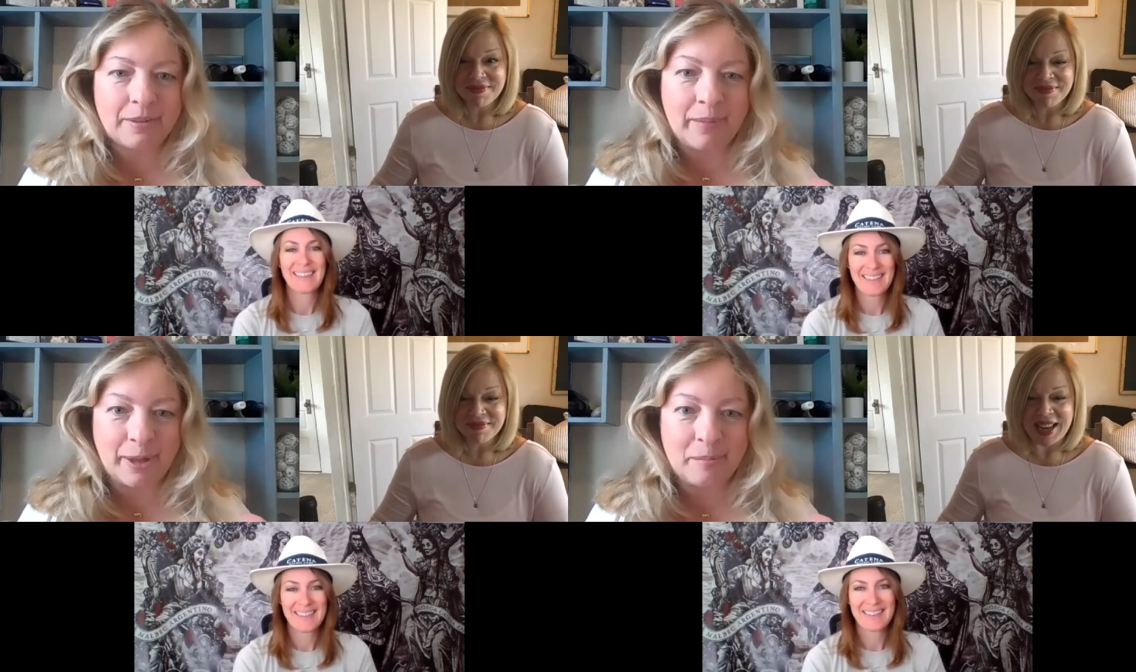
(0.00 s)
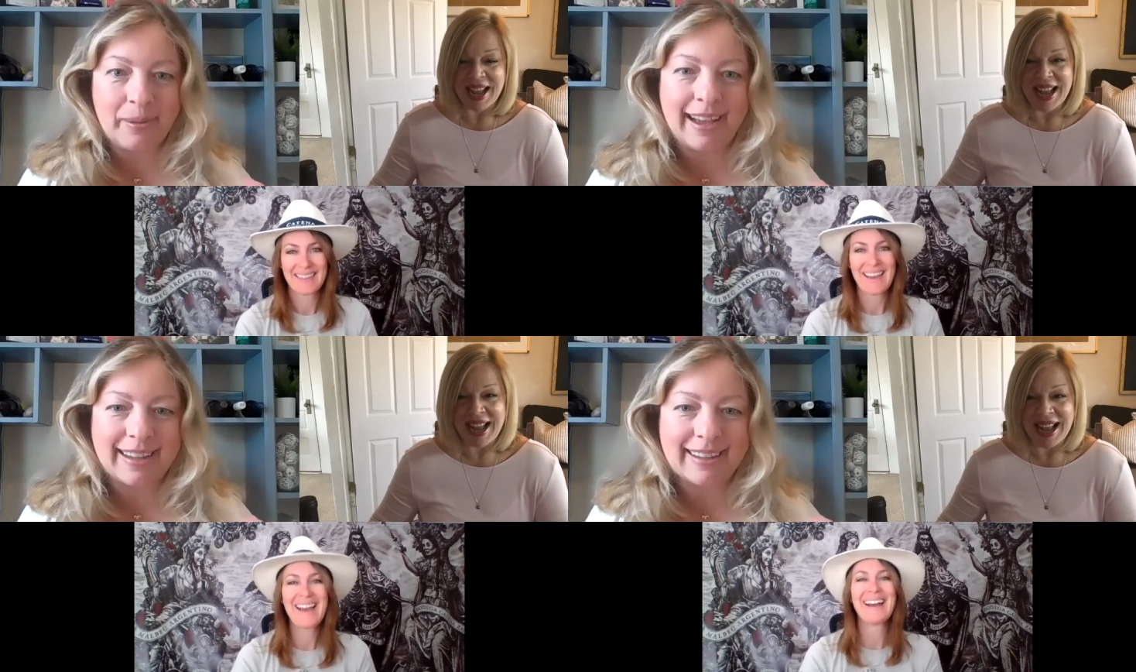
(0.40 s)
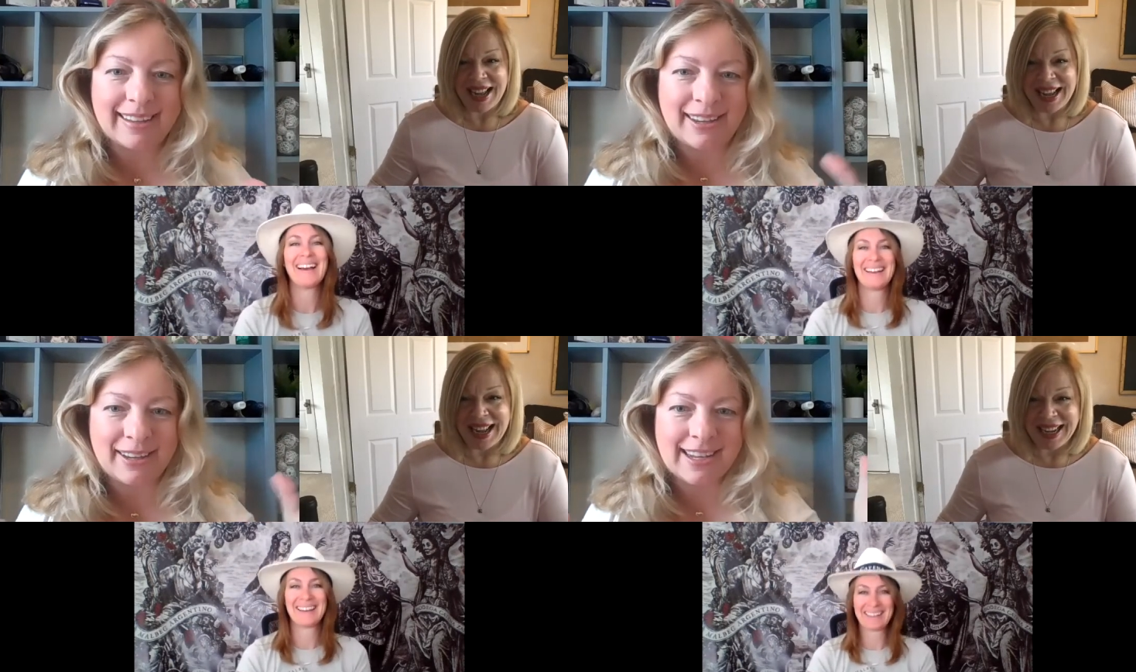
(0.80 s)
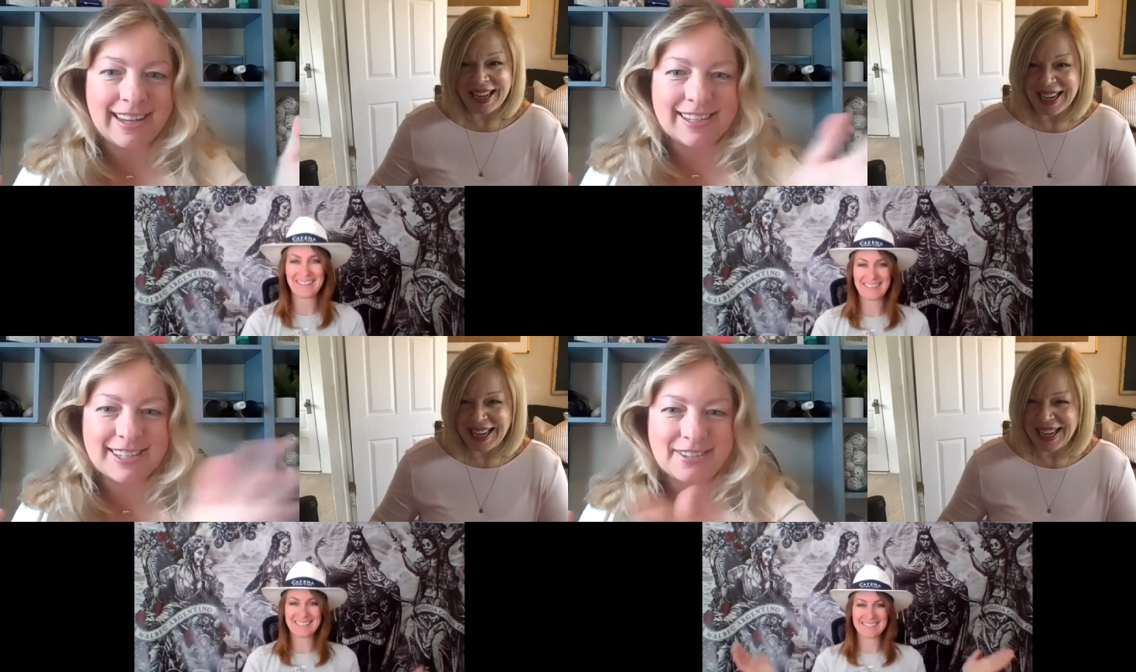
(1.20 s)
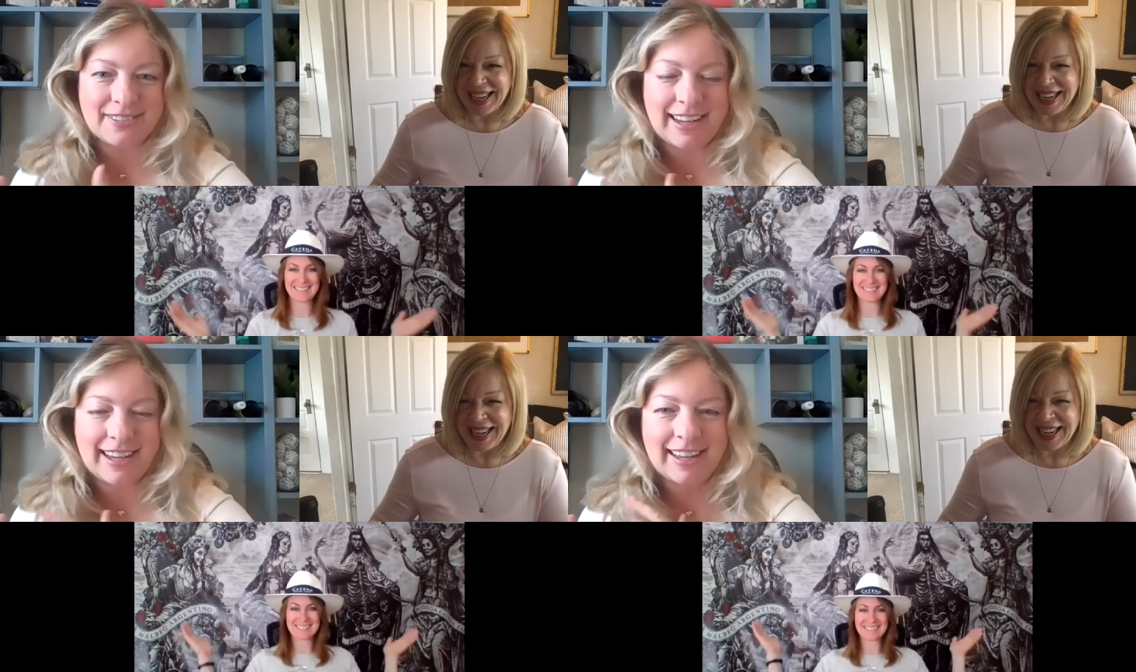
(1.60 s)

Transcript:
Speaker 1: Malbec uh, in history.